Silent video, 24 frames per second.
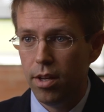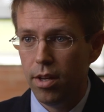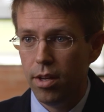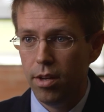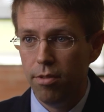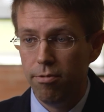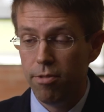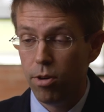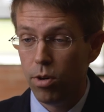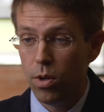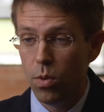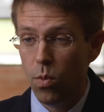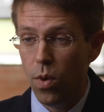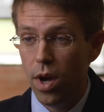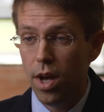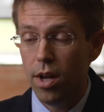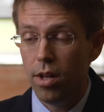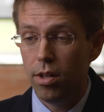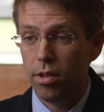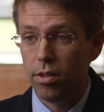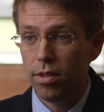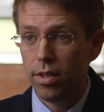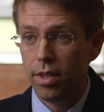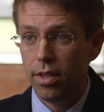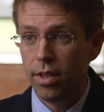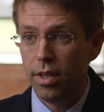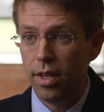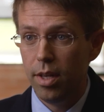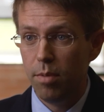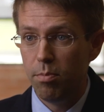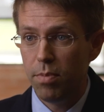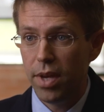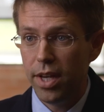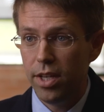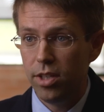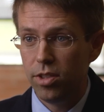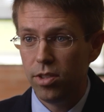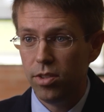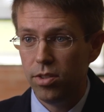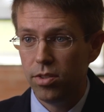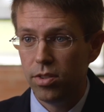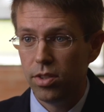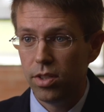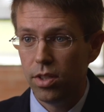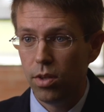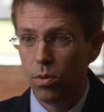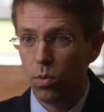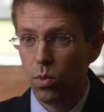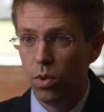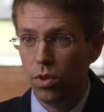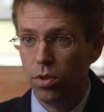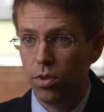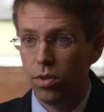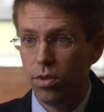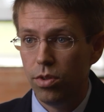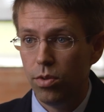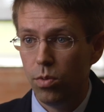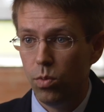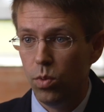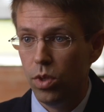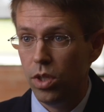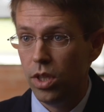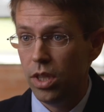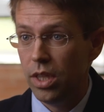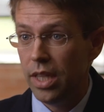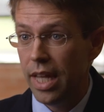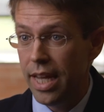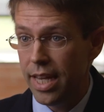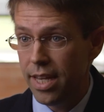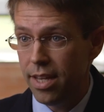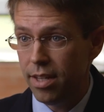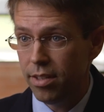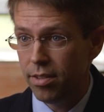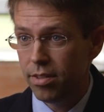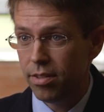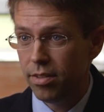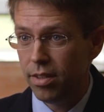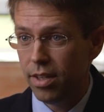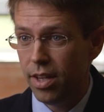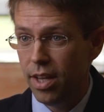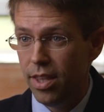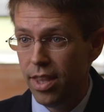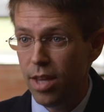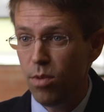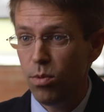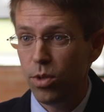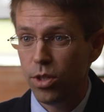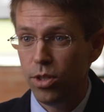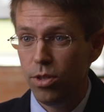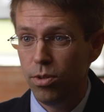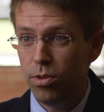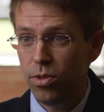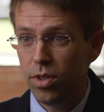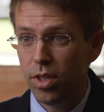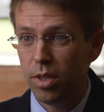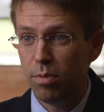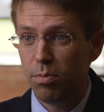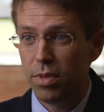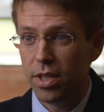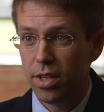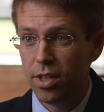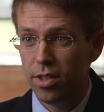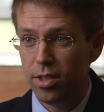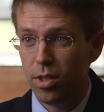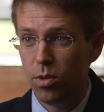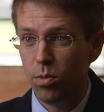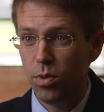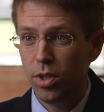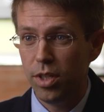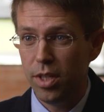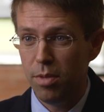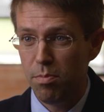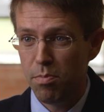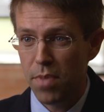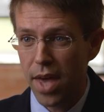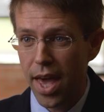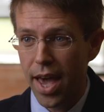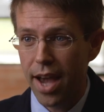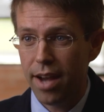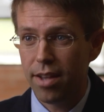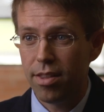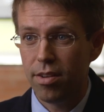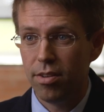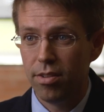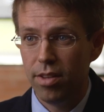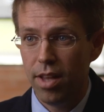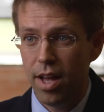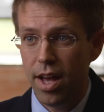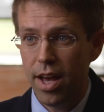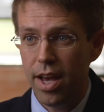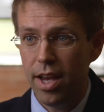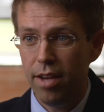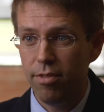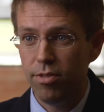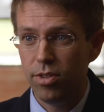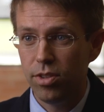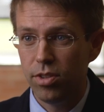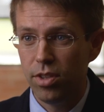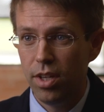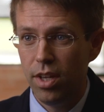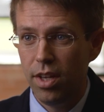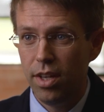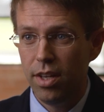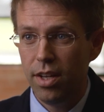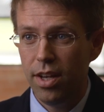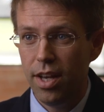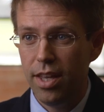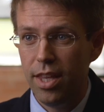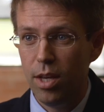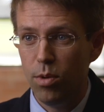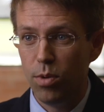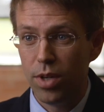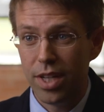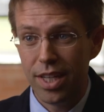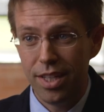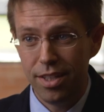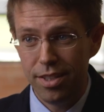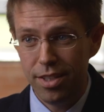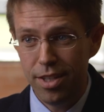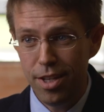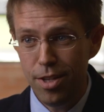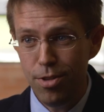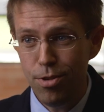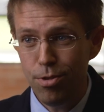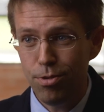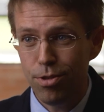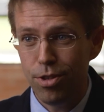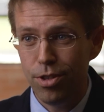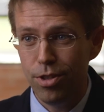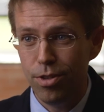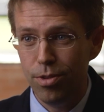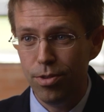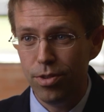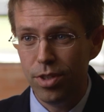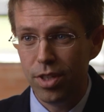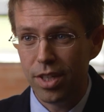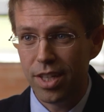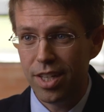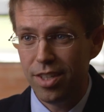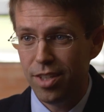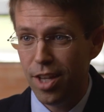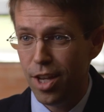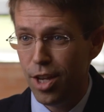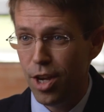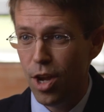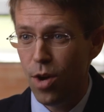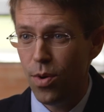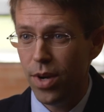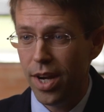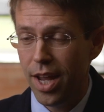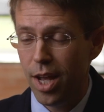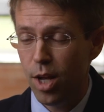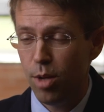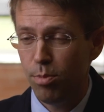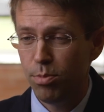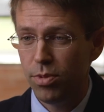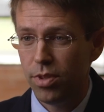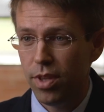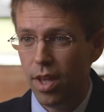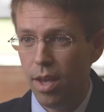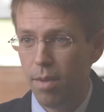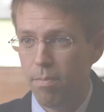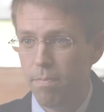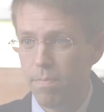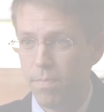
very well. And patients will like it and they will use it because it will impact their lives. And they will continue to use it because they know it helps them.